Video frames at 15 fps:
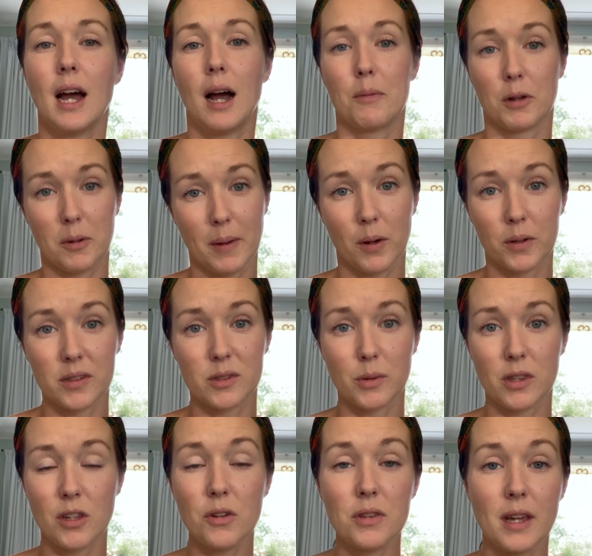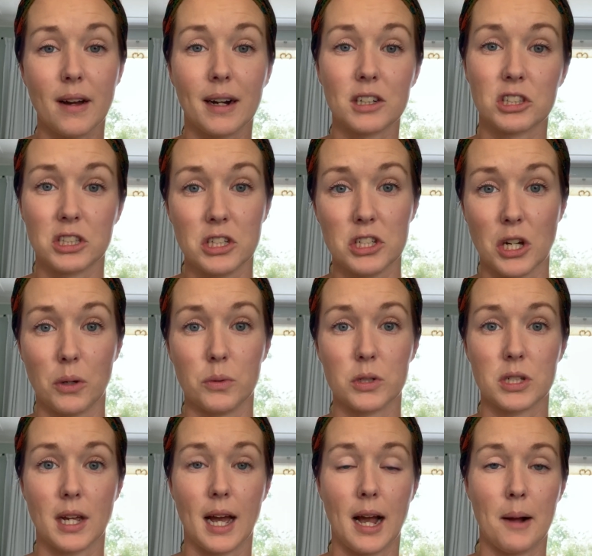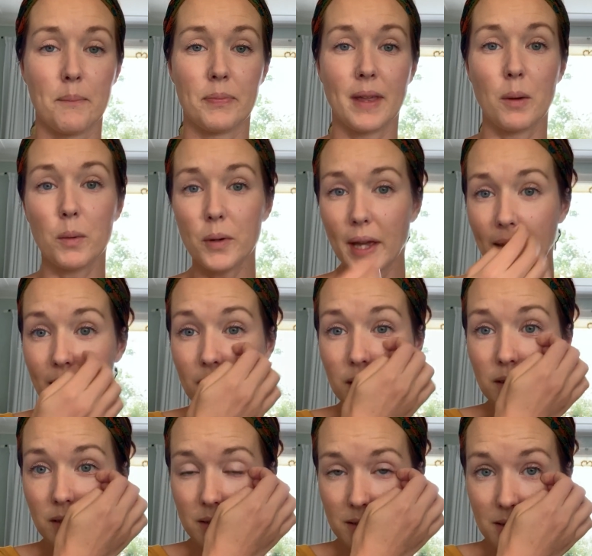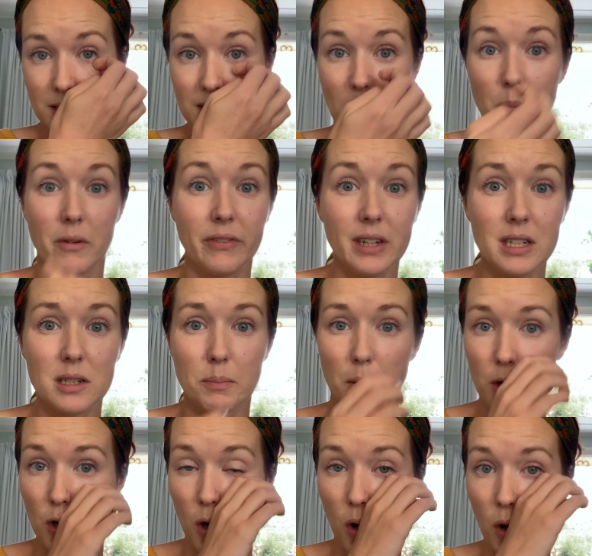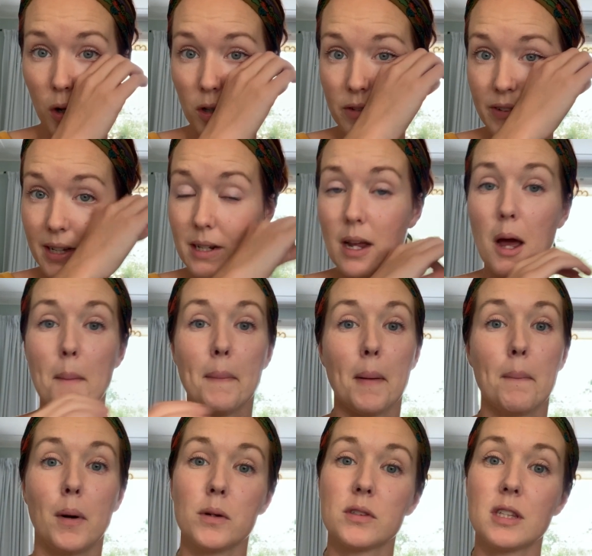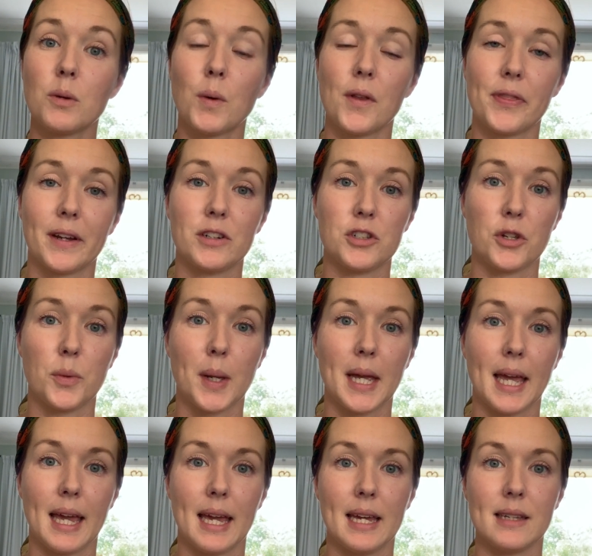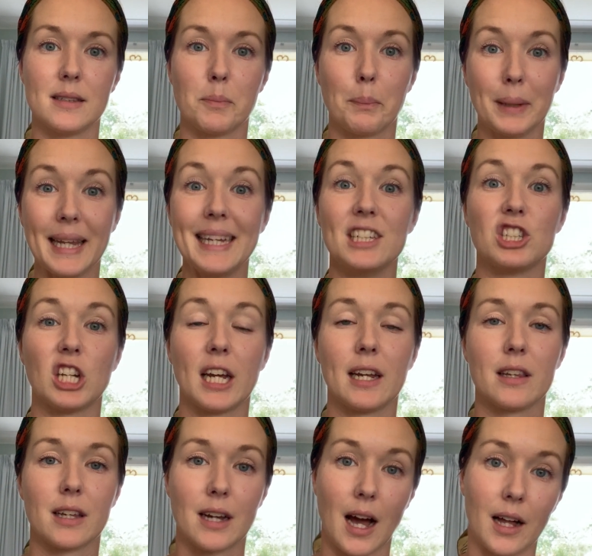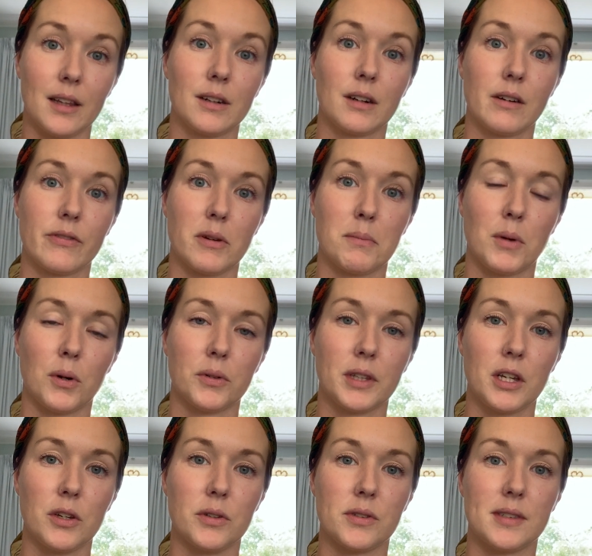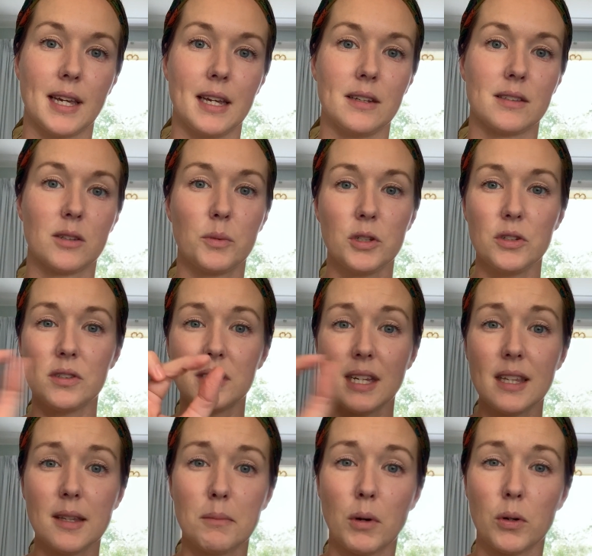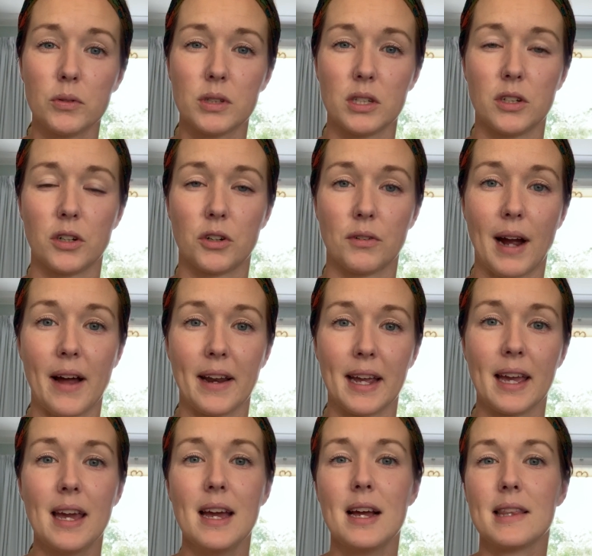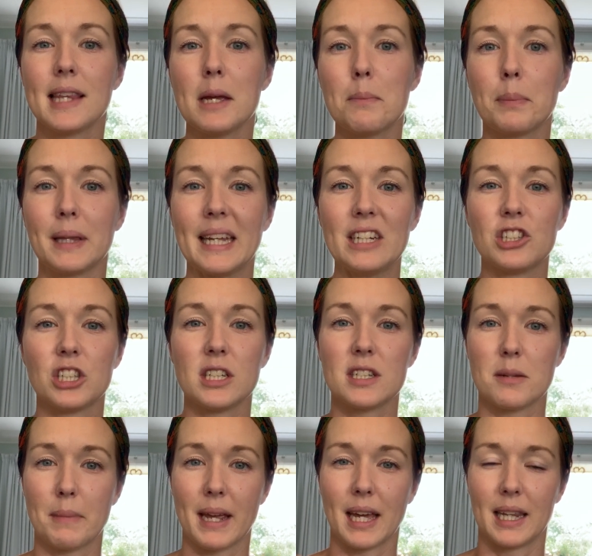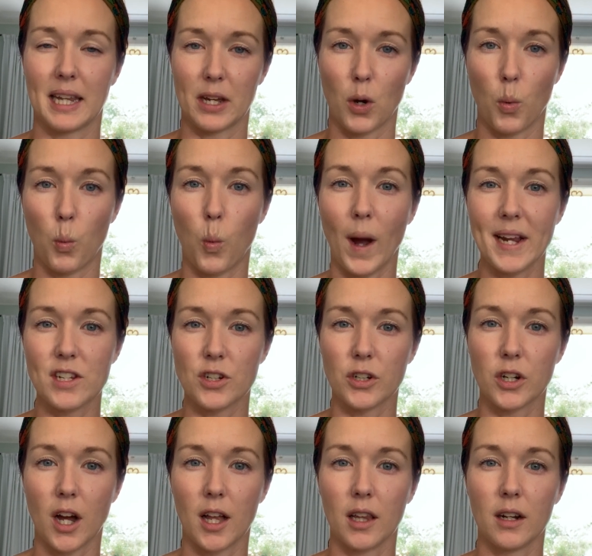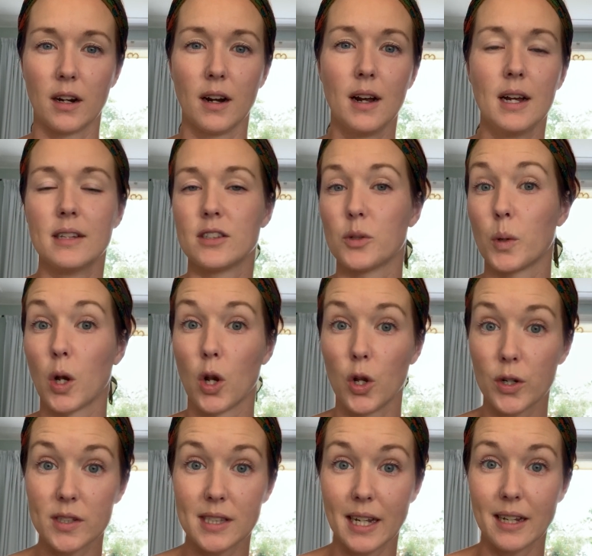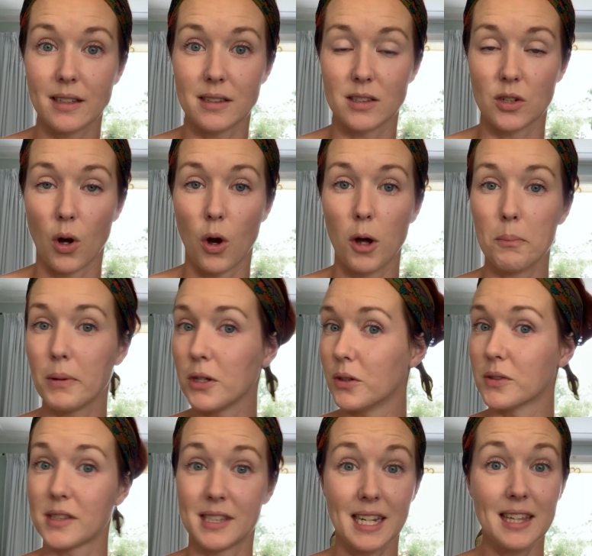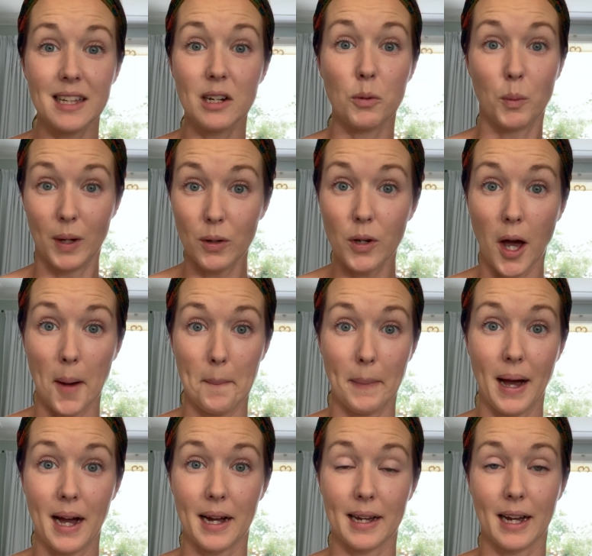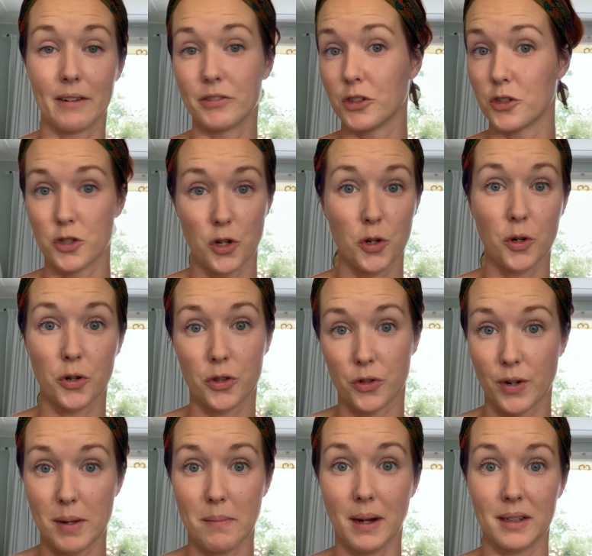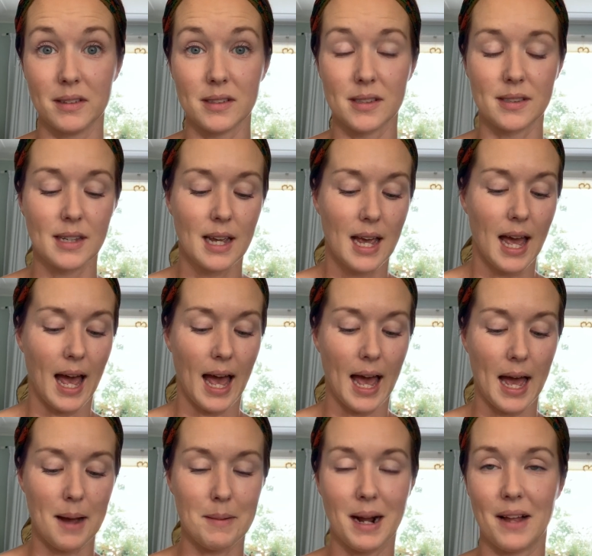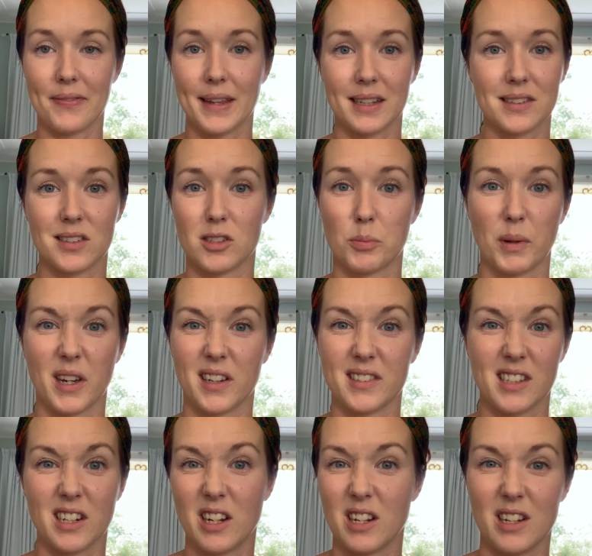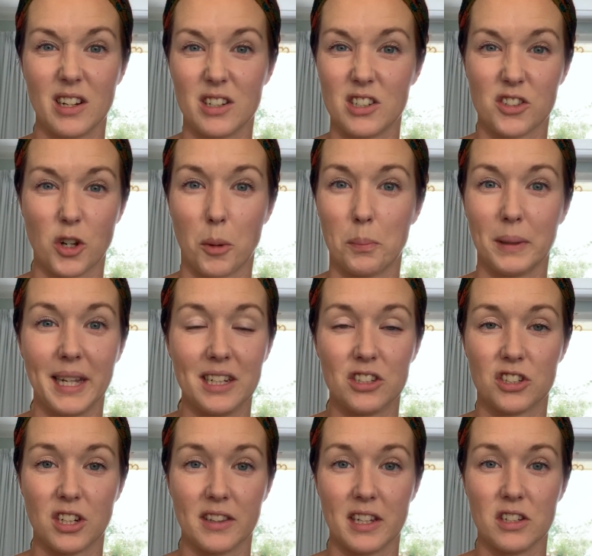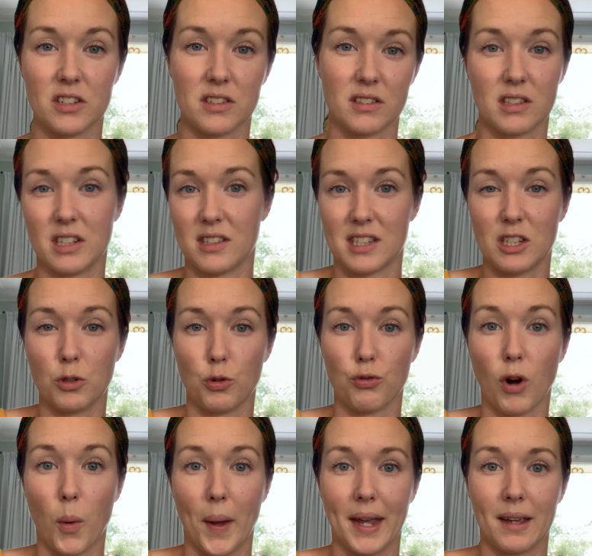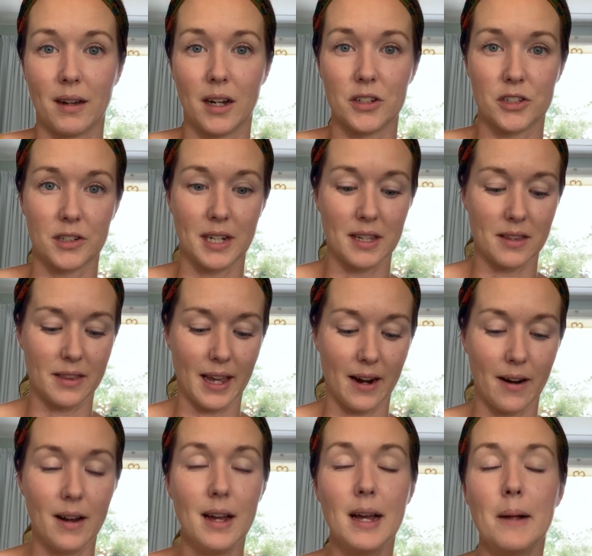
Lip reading: I'm going to be honest with you, they actually don't. They will kill some of it, but not all of it. But mostly what they're doing is bleaching the color of the mold that you see. So when you see the mold in your grouting, they bleach it to make it like a whiter color, so it looks like it's gone, but you'll see that it will come back after 2 or 3 months. And that's just because it just got bleached, and it's still growing underneath there.